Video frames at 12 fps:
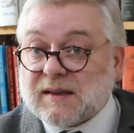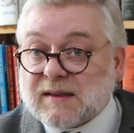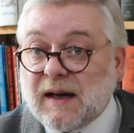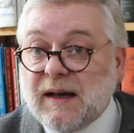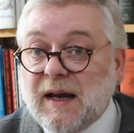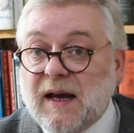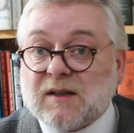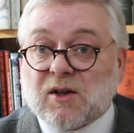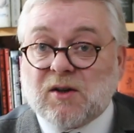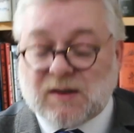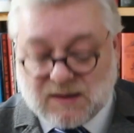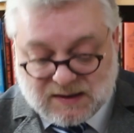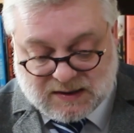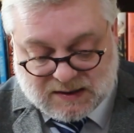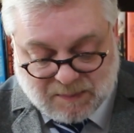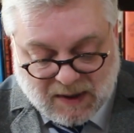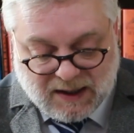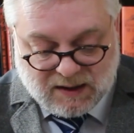a Psyche, he's got
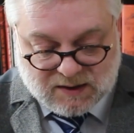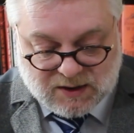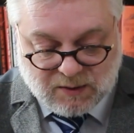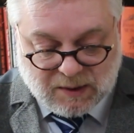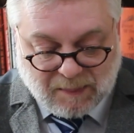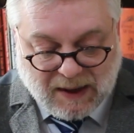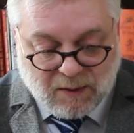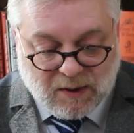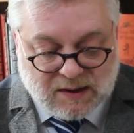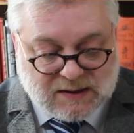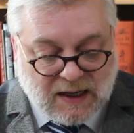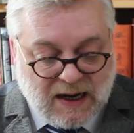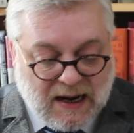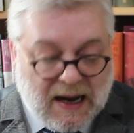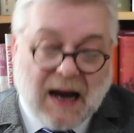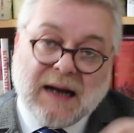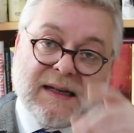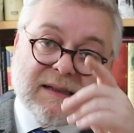Smite and 2 other powers,
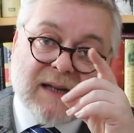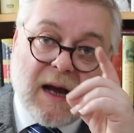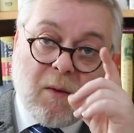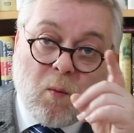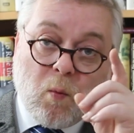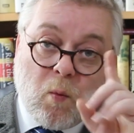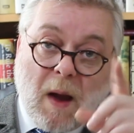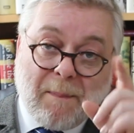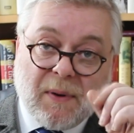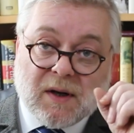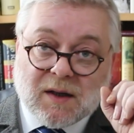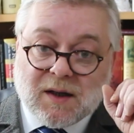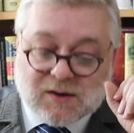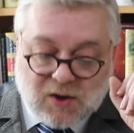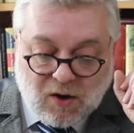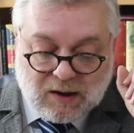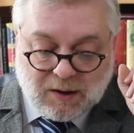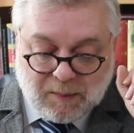and his weapon has
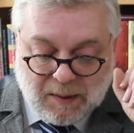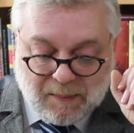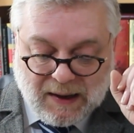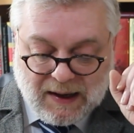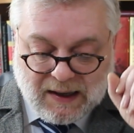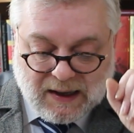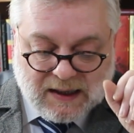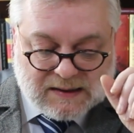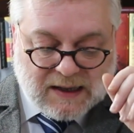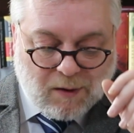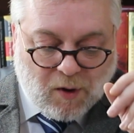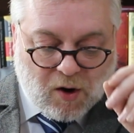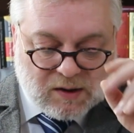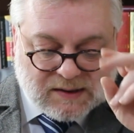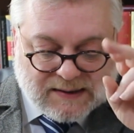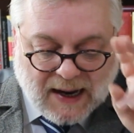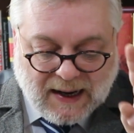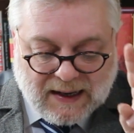got a little bit better. He's now got a
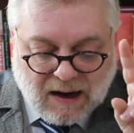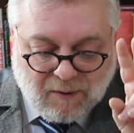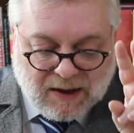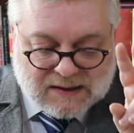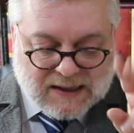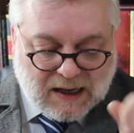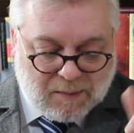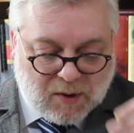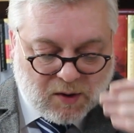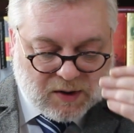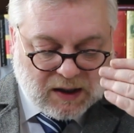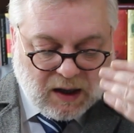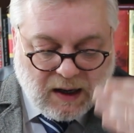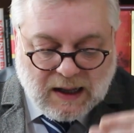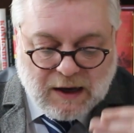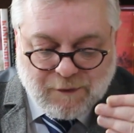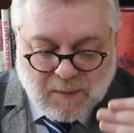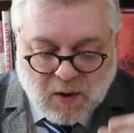secondary attack mode. The
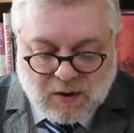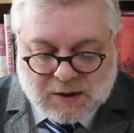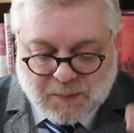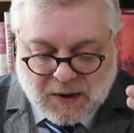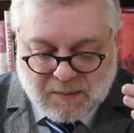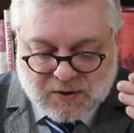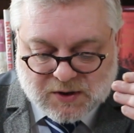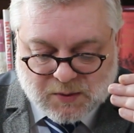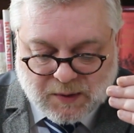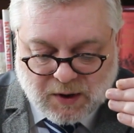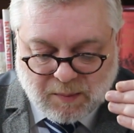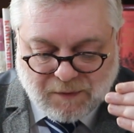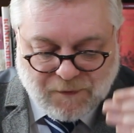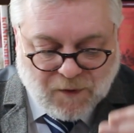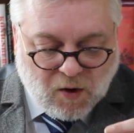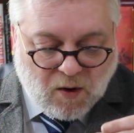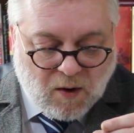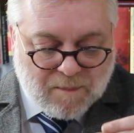Cleave mode is pretty much as we knew
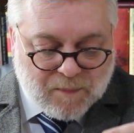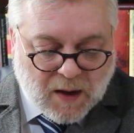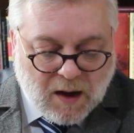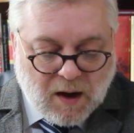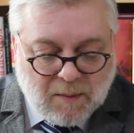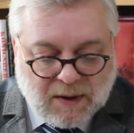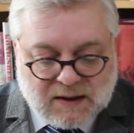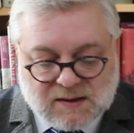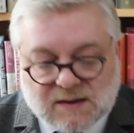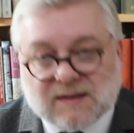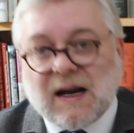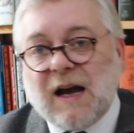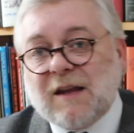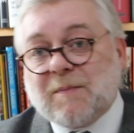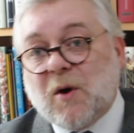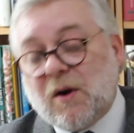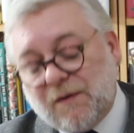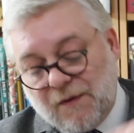before, but he has a Scythe
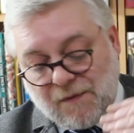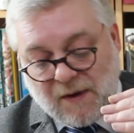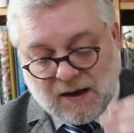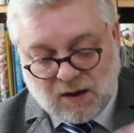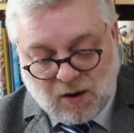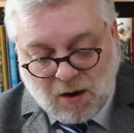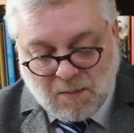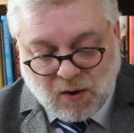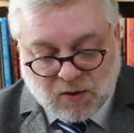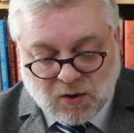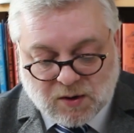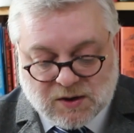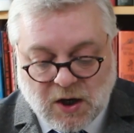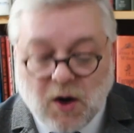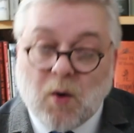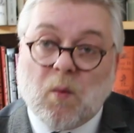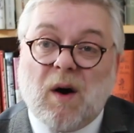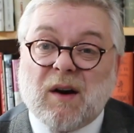mode if you find a lot of models
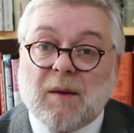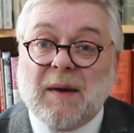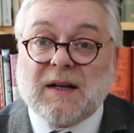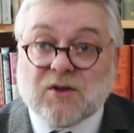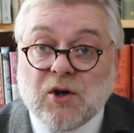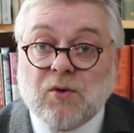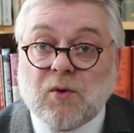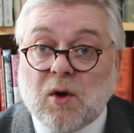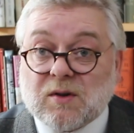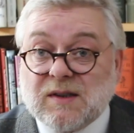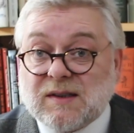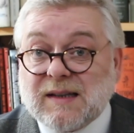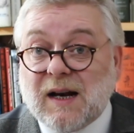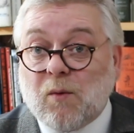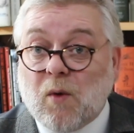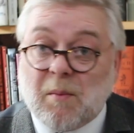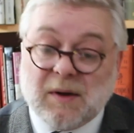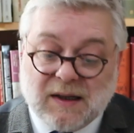where it can make 2 rolls instead
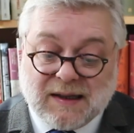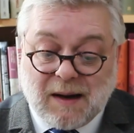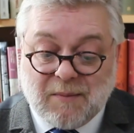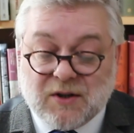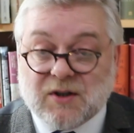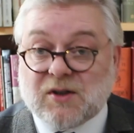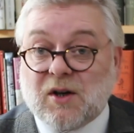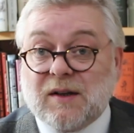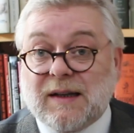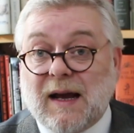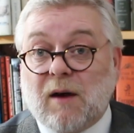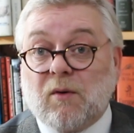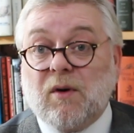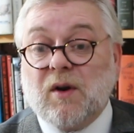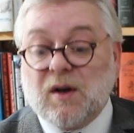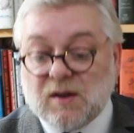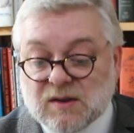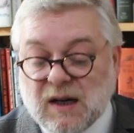of 1, but the damage has gone down.
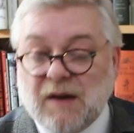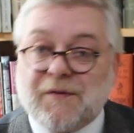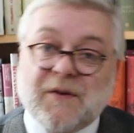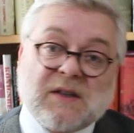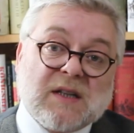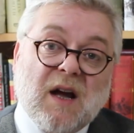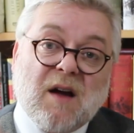Typhus,